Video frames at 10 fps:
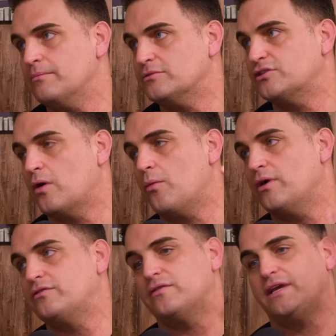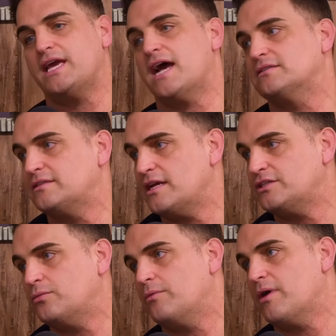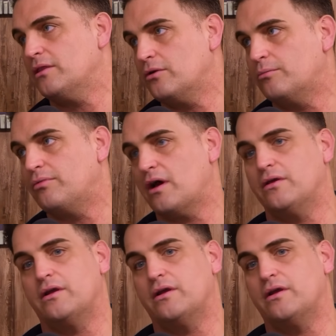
So I went to the gas station with my little brother,